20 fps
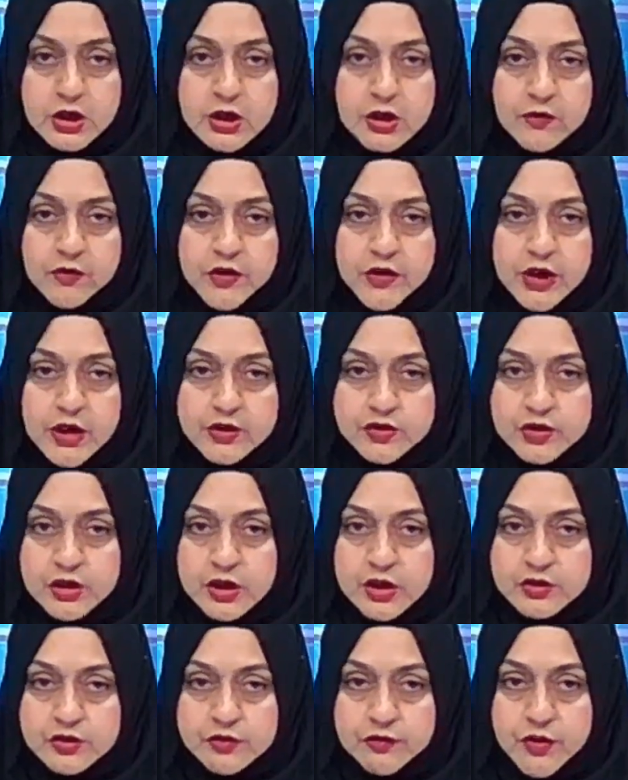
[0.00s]
They
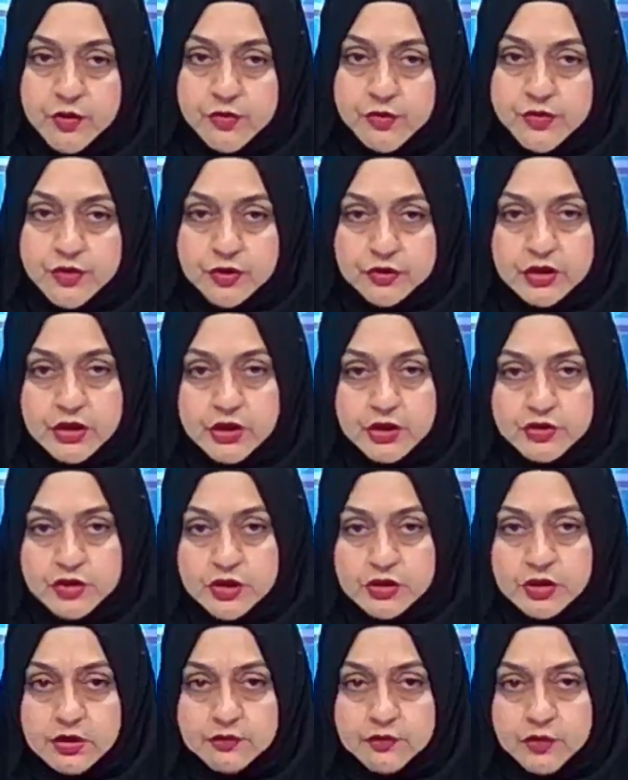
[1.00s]
exchanged views on the
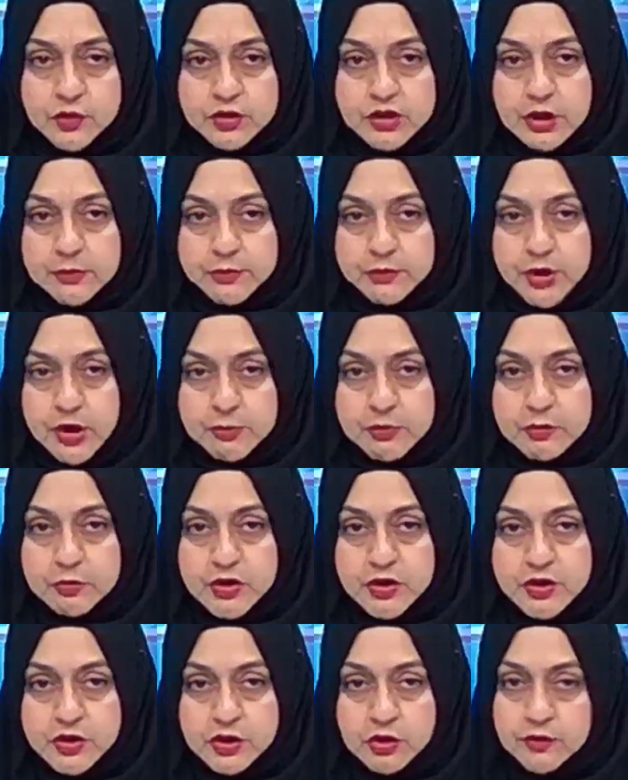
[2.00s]
agenda for the upcoming
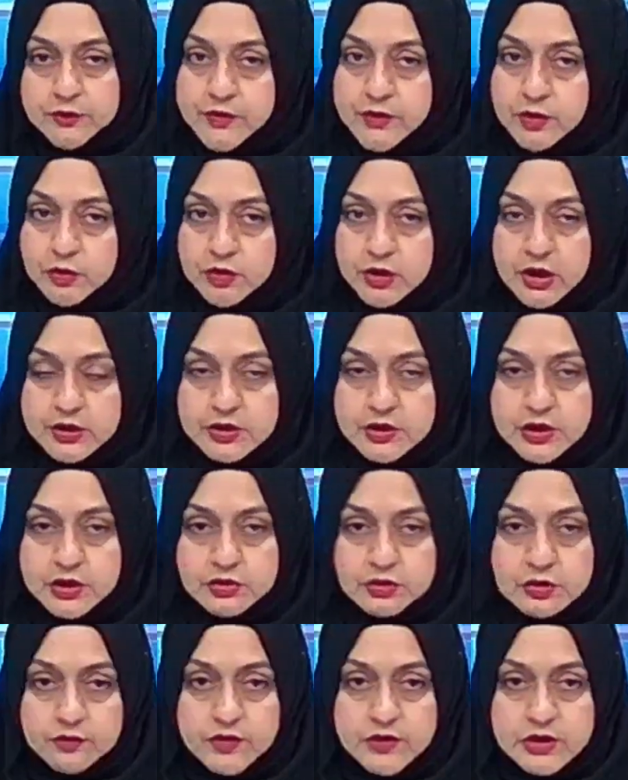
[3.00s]
meeting of the Organization
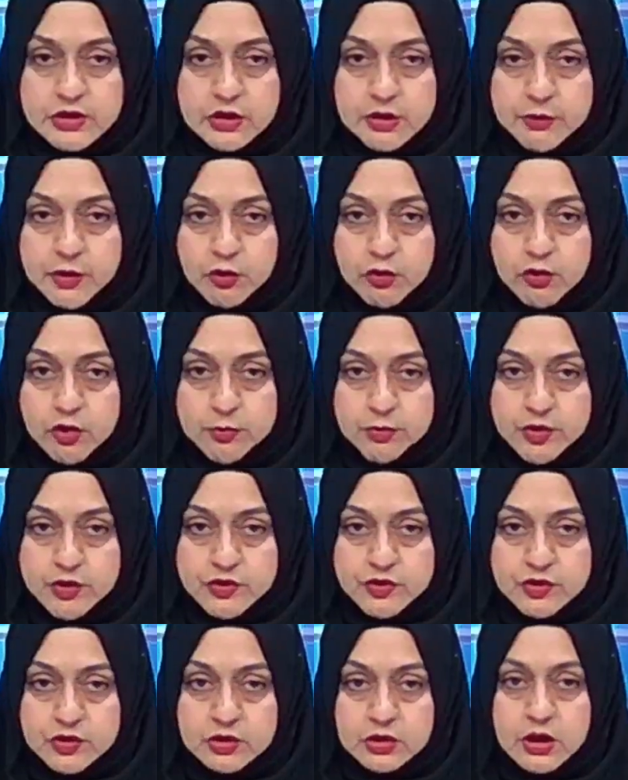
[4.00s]
of Islamic
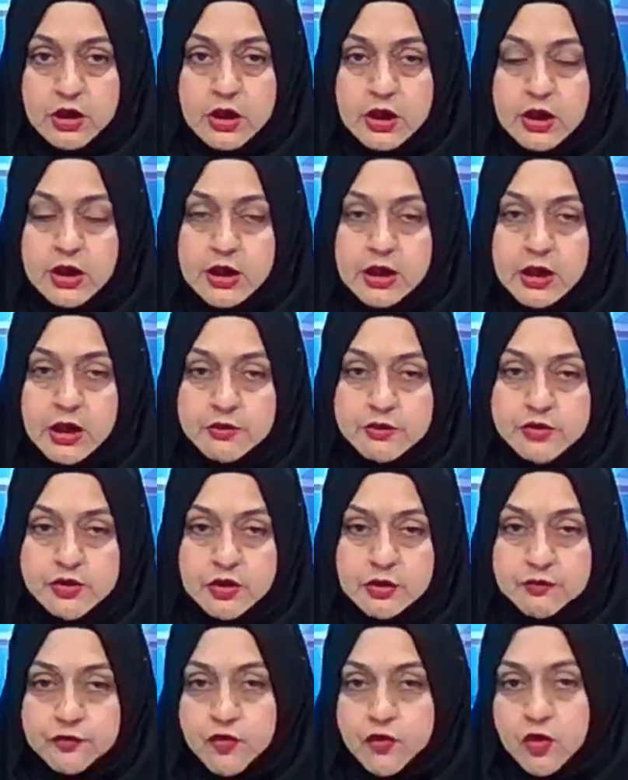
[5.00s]
Cooperation, Council of
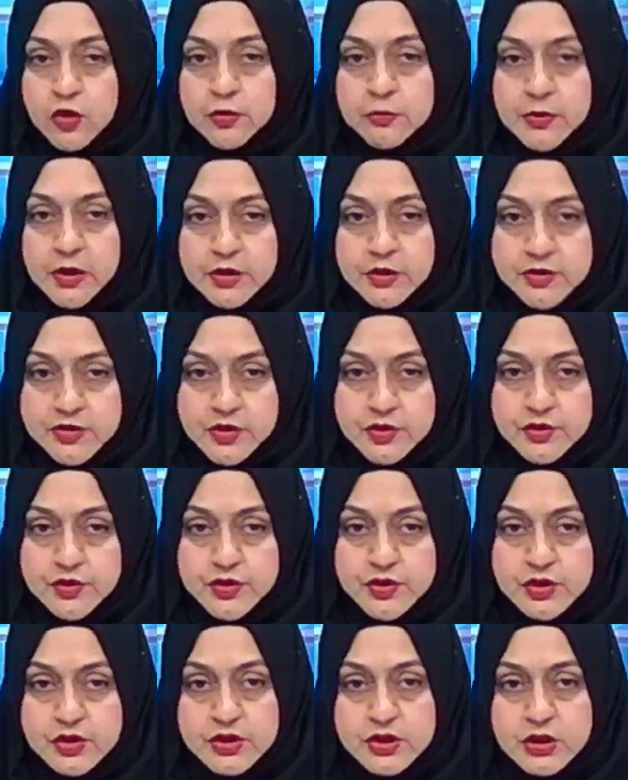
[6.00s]
Foreign Ministers,
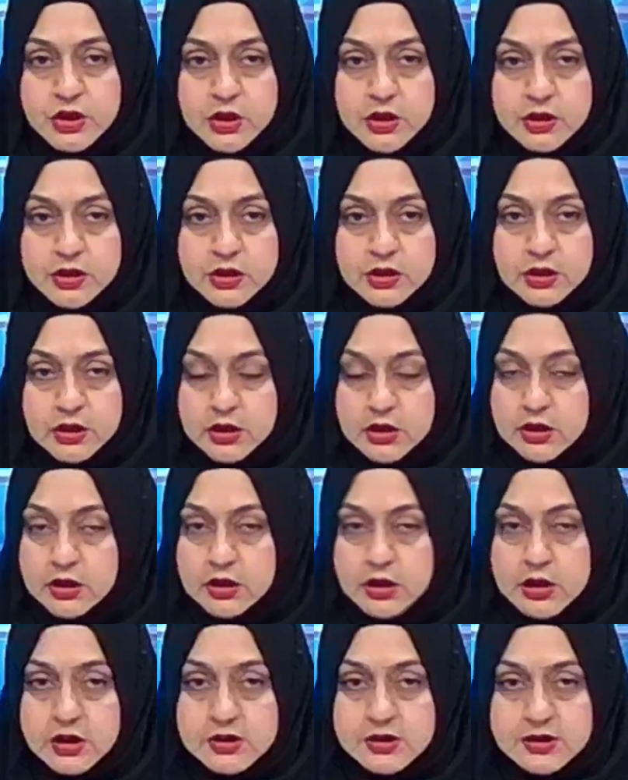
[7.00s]
starting in
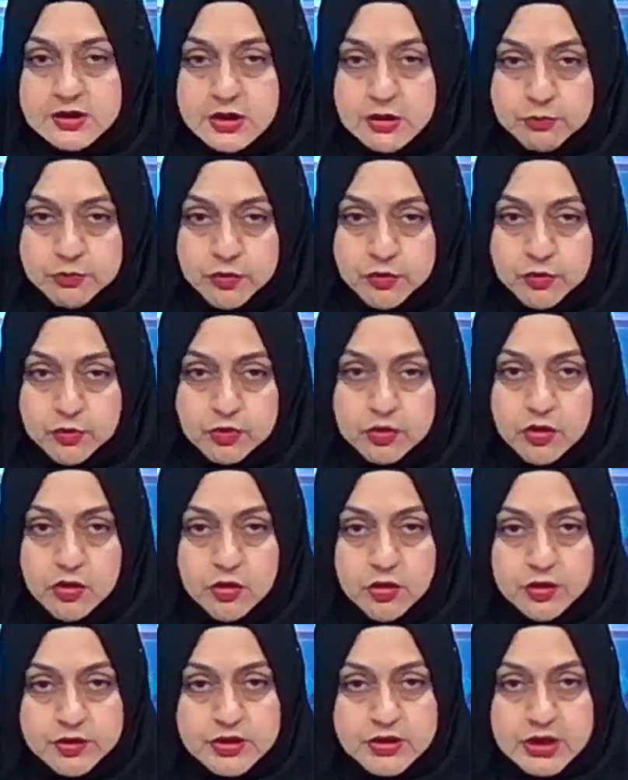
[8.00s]
Istanbul
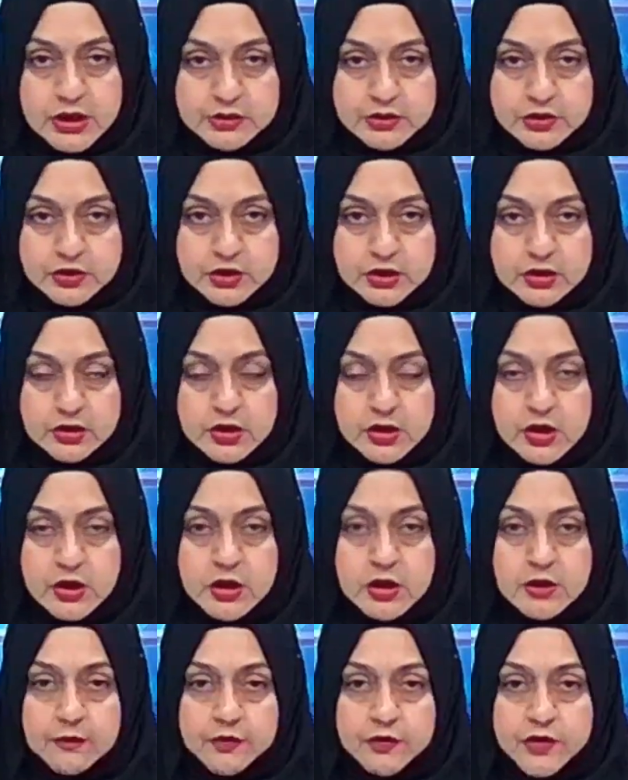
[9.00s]
on Saturday.
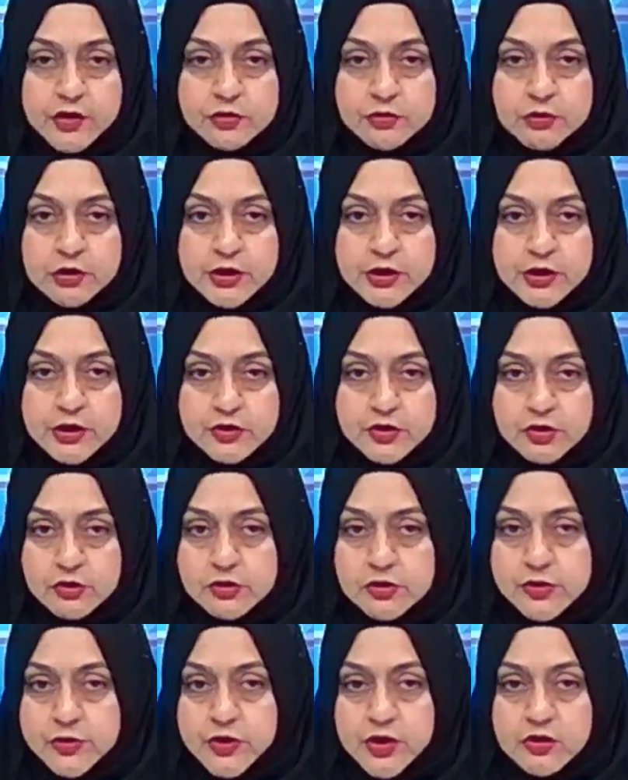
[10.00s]
The two leaders
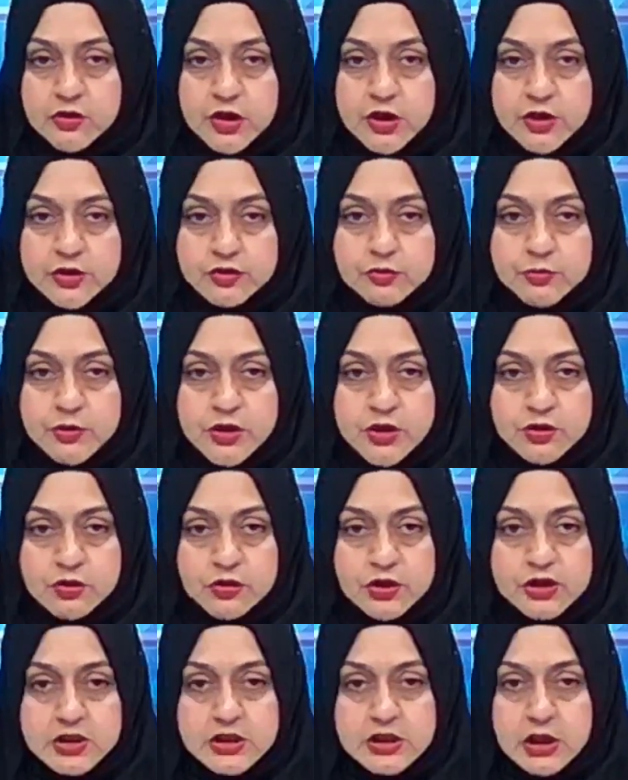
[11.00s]
also agreed to meet on the
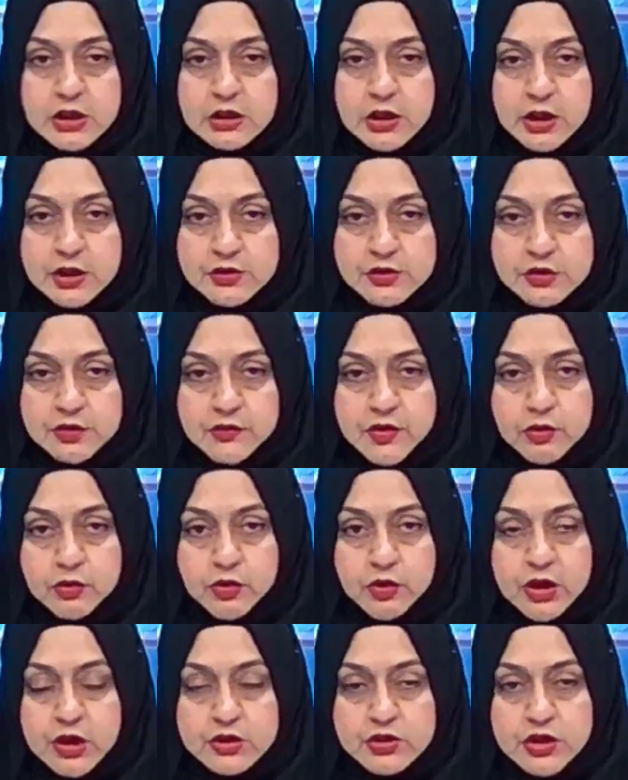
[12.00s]
sidelines of the
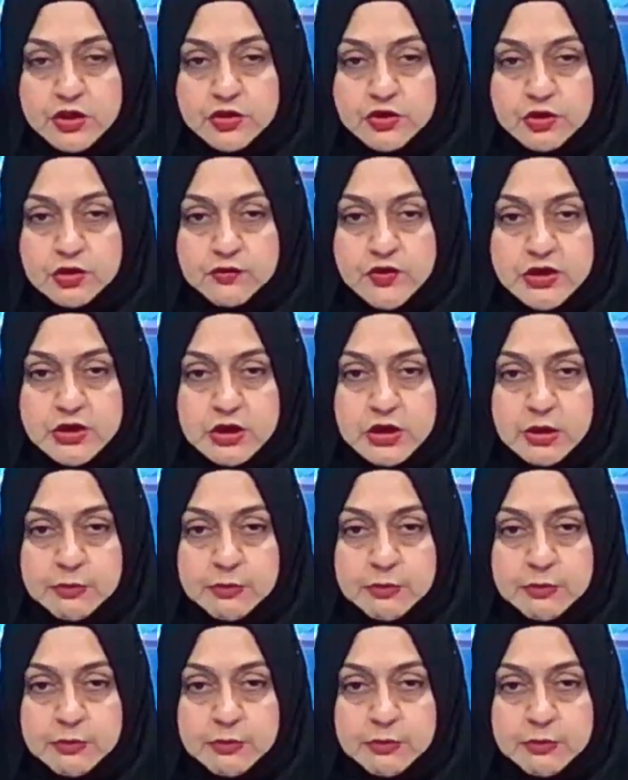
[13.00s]
Organization of Islamic